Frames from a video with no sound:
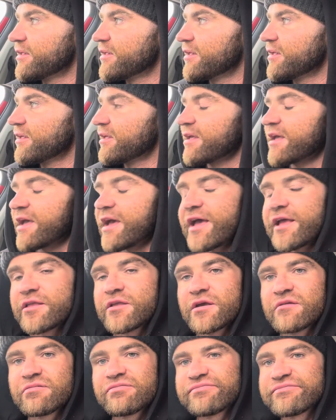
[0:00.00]
yeah,
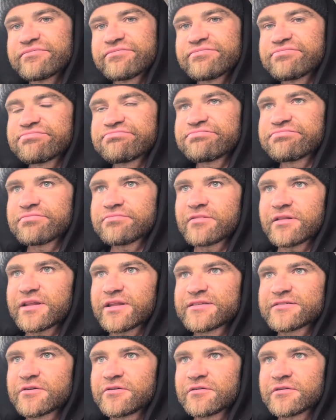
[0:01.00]

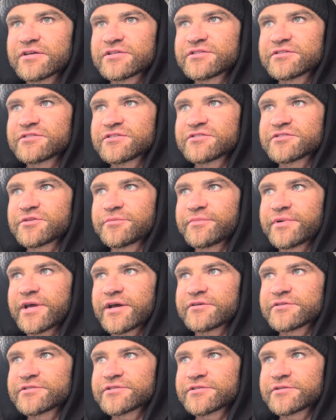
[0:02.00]
let's go and listen to somebody
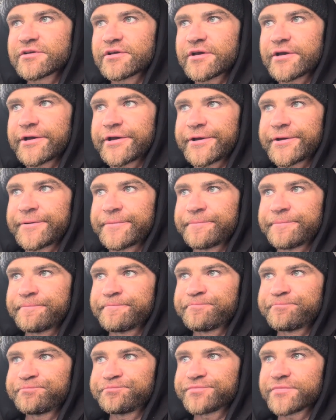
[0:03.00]
else.
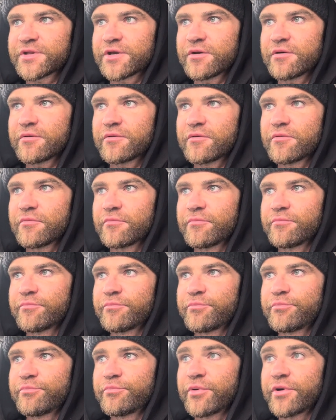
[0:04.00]

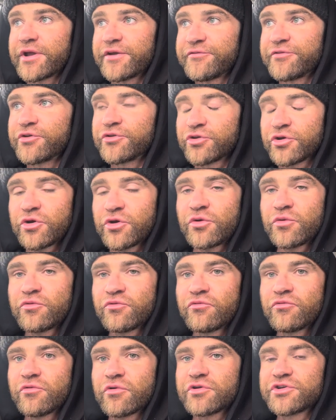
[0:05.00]
But if you
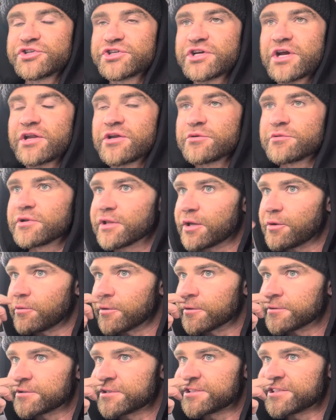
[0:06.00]
do genuinely
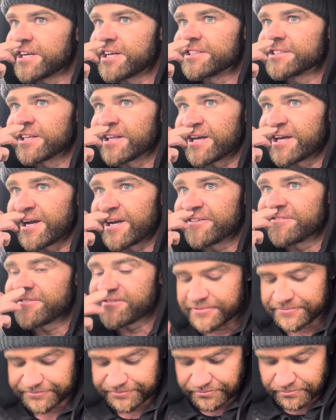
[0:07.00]
want to change your life,
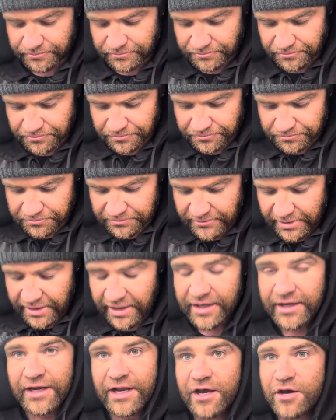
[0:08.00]
I
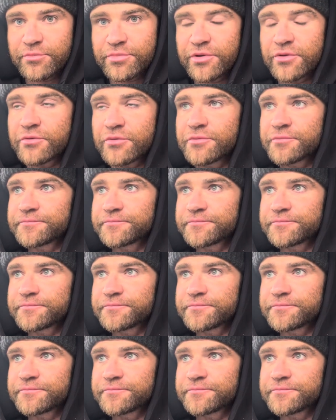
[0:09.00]
can help you.